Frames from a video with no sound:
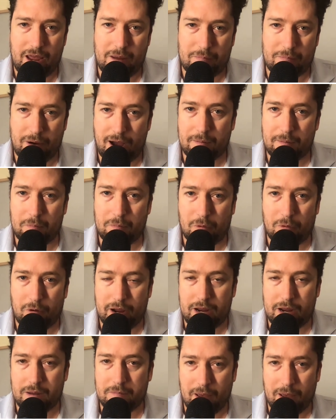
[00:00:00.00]
a Proud
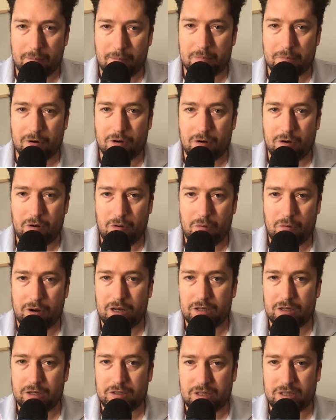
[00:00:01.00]
Boy member who
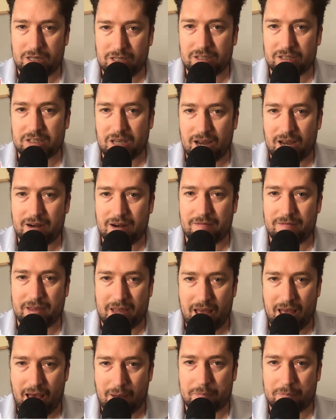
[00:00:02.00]
was inside of the
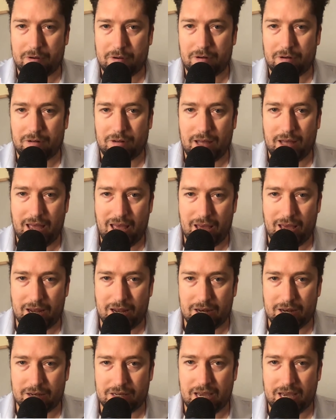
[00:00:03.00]
Capitol
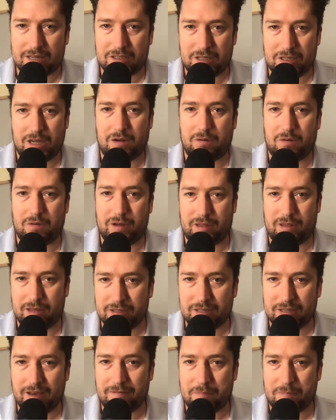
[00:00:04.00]
and texting with
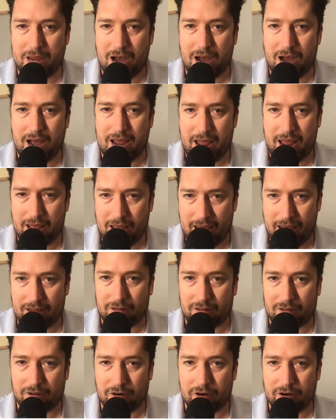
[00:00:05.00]
his FBI
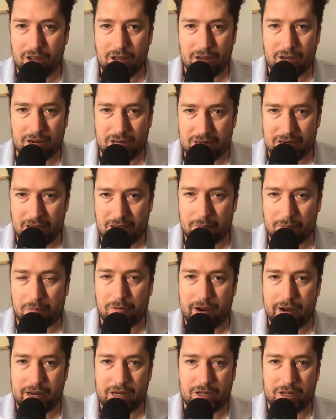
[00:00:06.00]
handler
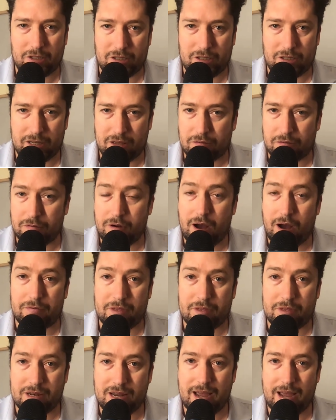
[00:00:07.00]
contemporaneously
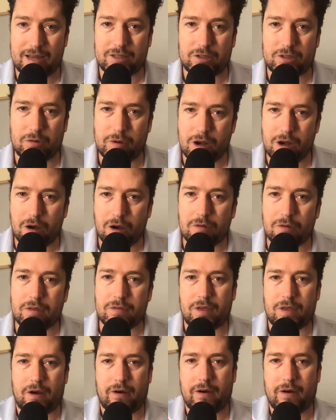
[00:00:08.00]
throughout the day. So we know
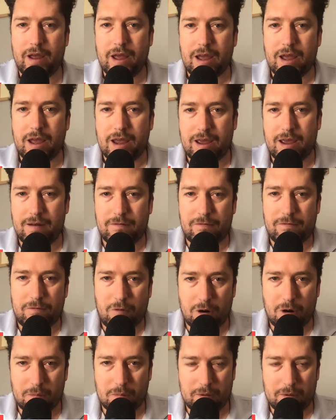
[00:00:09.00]
that they're
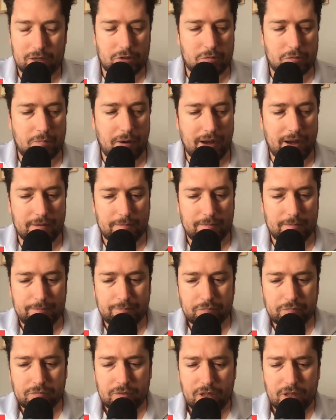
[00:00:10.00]
informants, but
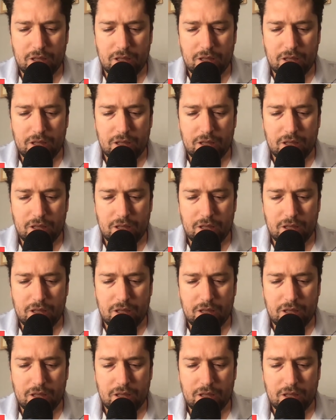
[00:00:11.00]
